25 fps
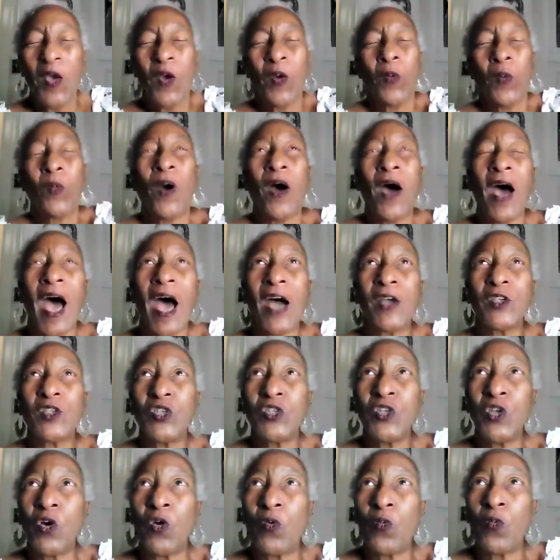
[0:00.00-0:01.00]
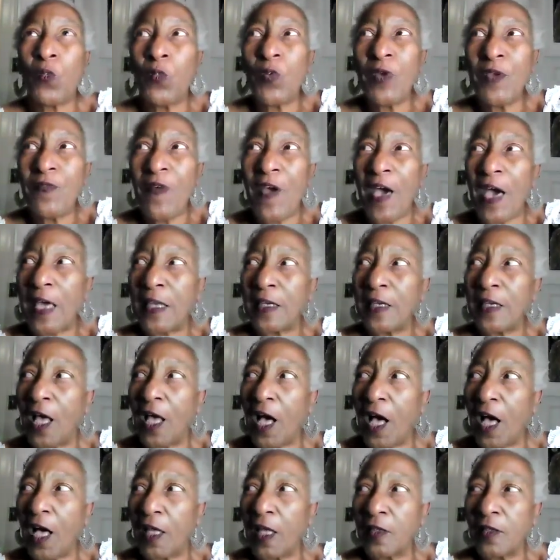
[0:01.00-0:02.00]
Well, we've had
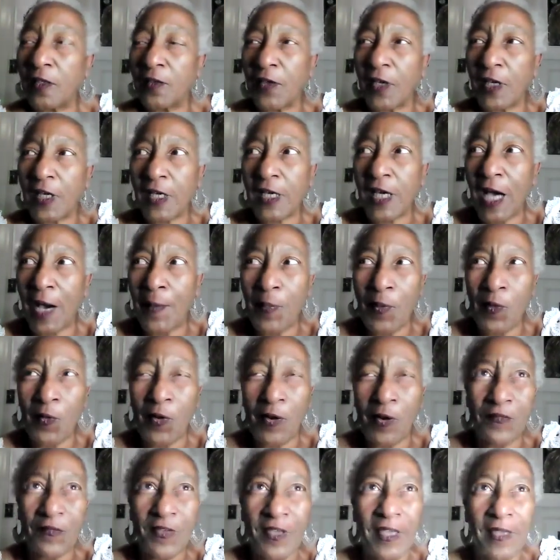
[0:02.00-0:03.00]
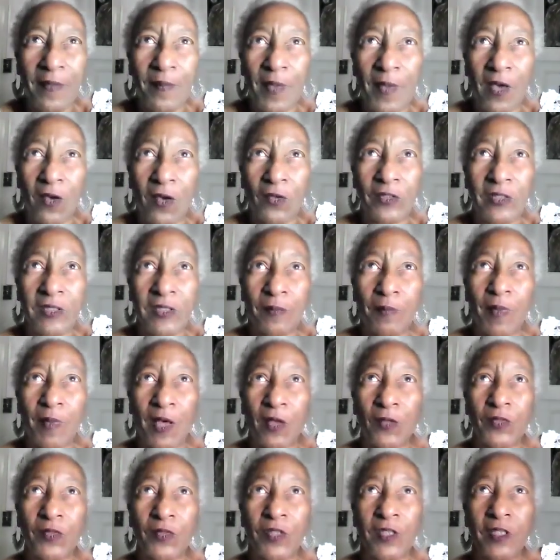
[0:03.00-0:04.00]
couple of emails
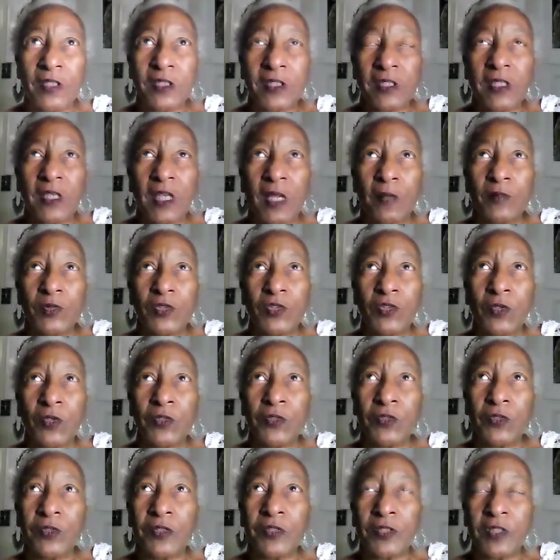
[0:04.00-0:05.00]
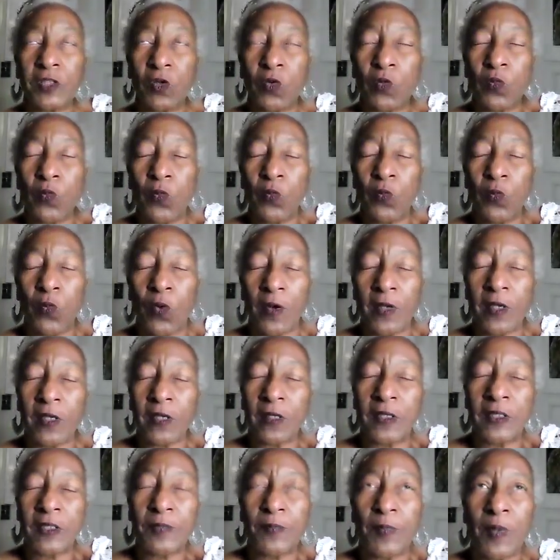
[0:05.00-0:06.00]
about this, and I'm sure you're still working
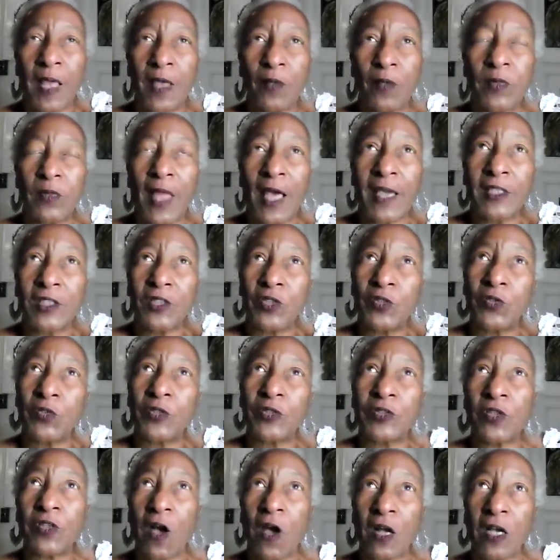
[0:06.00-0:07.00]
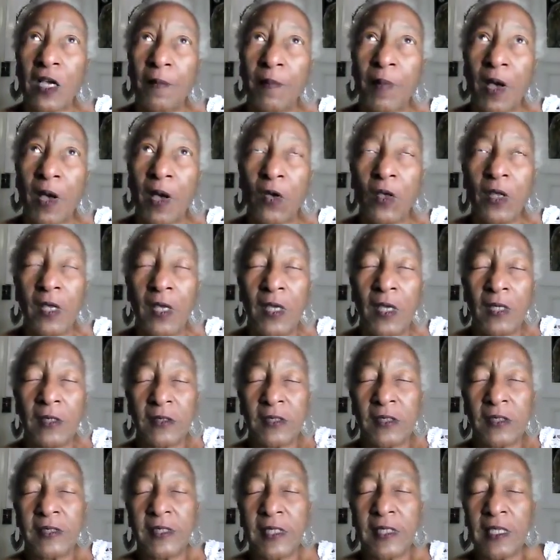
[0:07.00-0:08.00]
this, but I'd like you to talk about
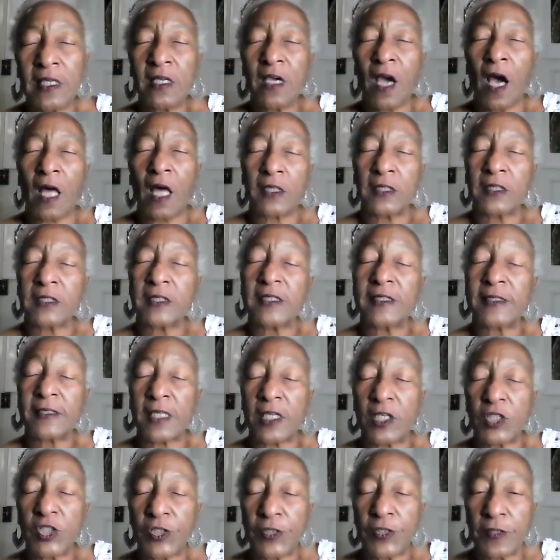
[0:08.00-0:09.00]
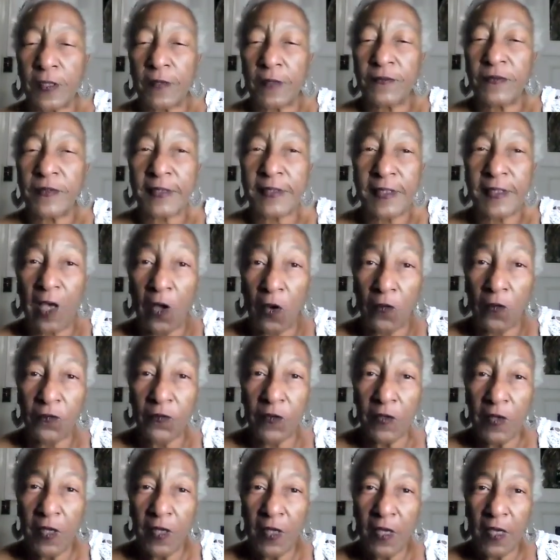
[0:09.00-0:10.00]
the decolonization of self.
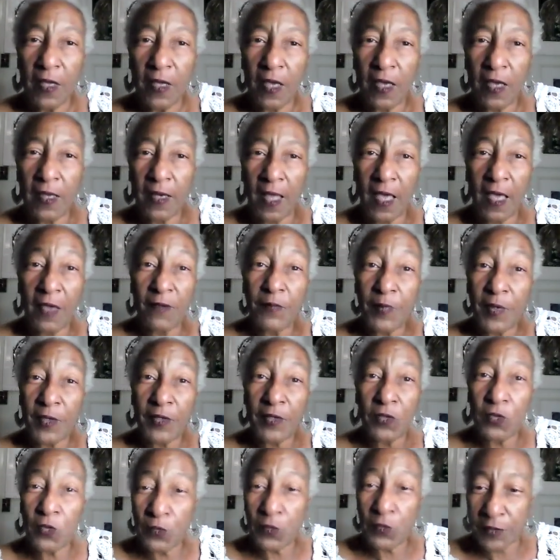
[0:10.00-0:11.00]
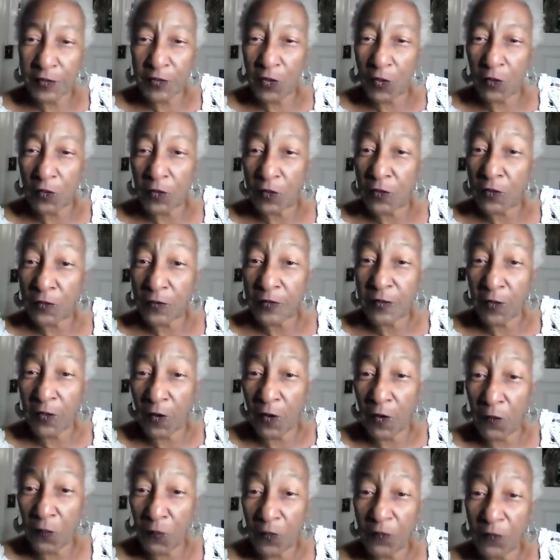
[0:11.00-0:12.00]
And I've been using your little
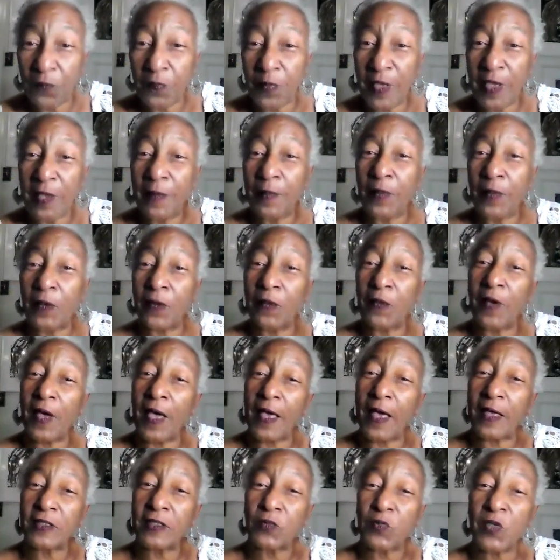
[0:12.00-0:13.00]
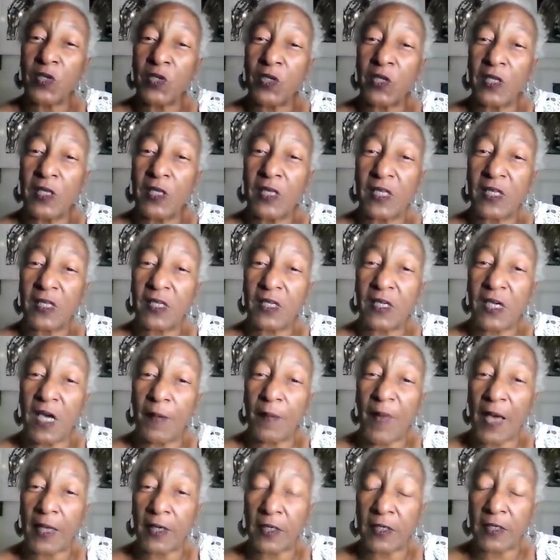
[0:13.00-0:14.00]
term with people as we
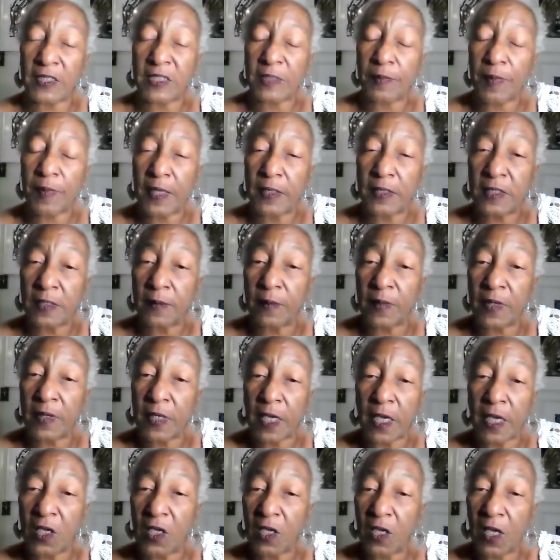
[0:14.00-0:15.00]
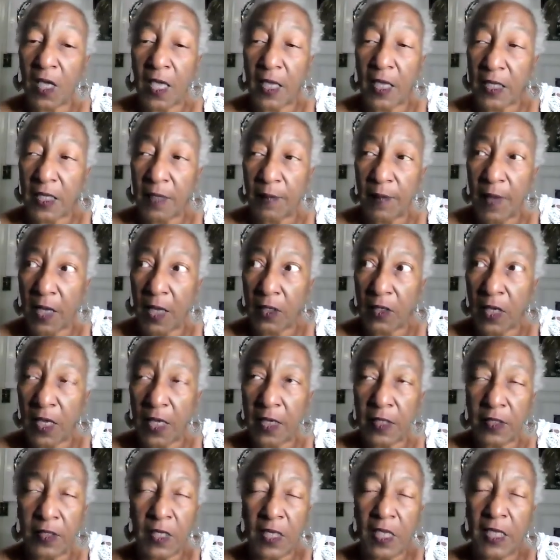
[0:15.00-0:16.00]
come out of this pandemic and come out
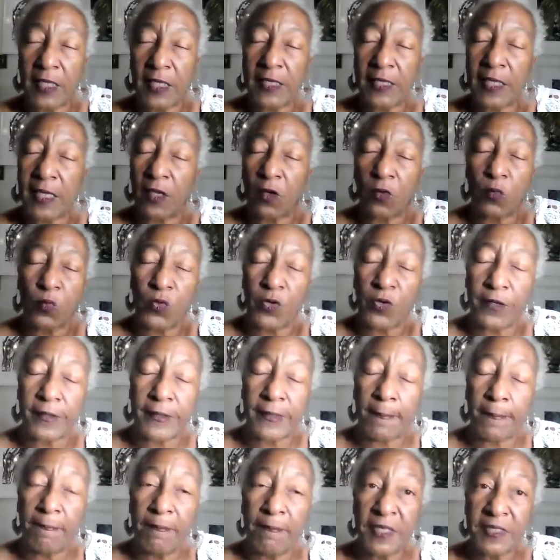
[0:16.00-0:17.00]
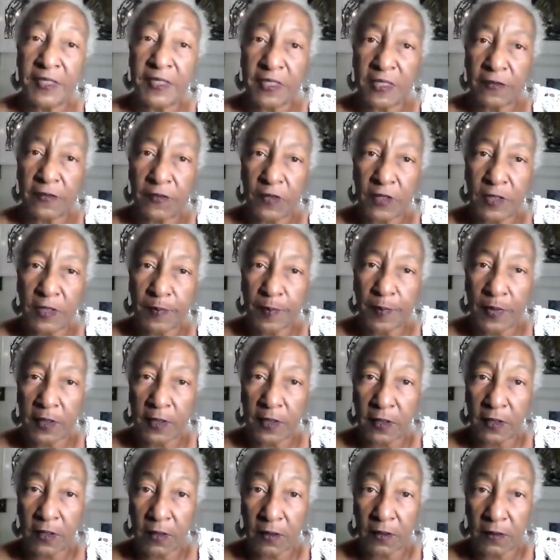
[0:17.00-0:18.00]
and we're in the midst of this
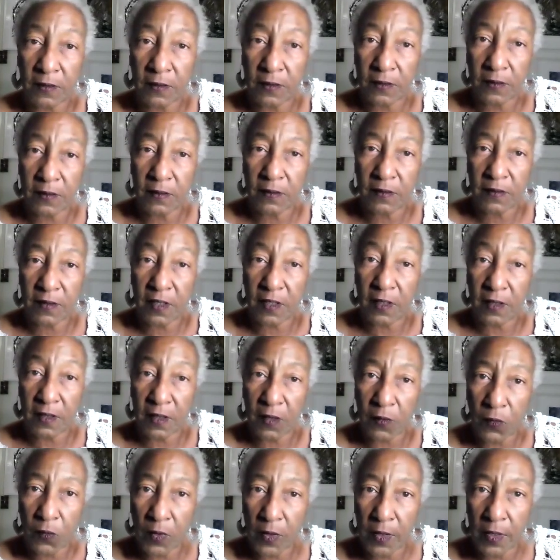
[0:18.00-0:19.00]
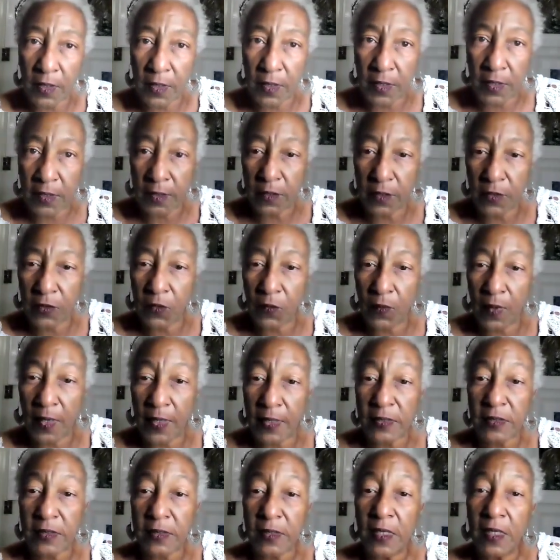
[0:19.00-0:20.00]
political thing that we're in the
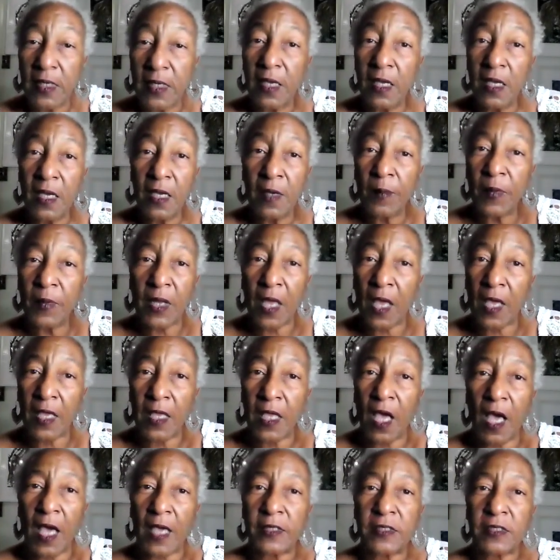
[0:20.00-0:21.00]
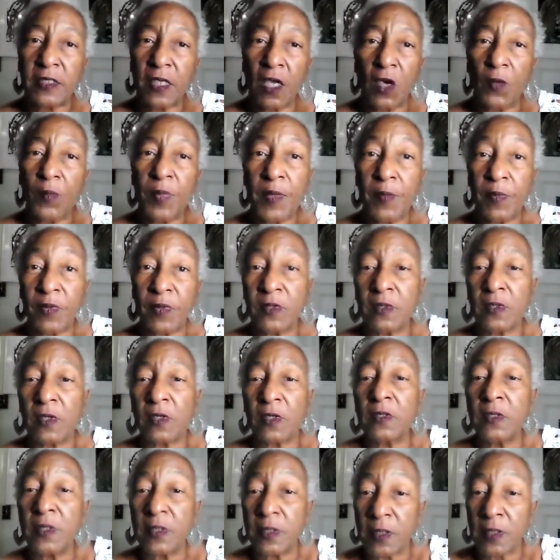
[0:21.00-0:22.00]
US. But I tell people, you
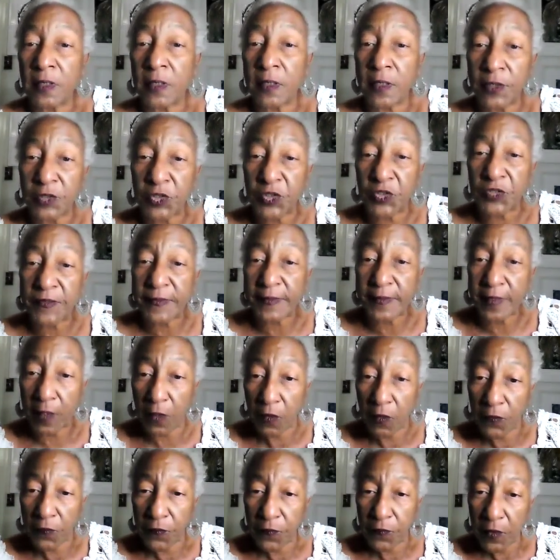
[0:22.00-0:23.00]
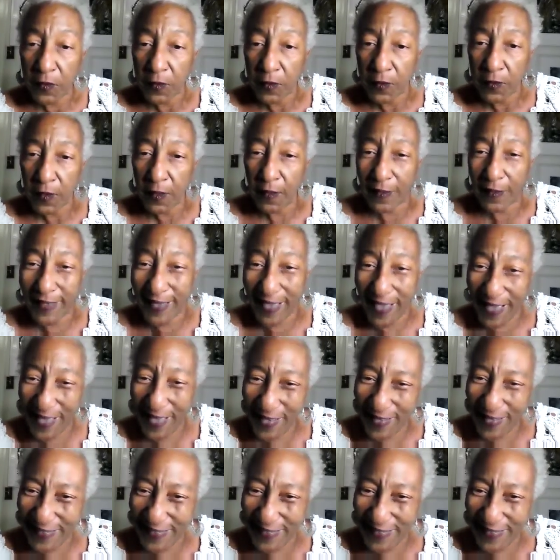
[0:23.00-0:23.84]
need to look at yourself. Okay.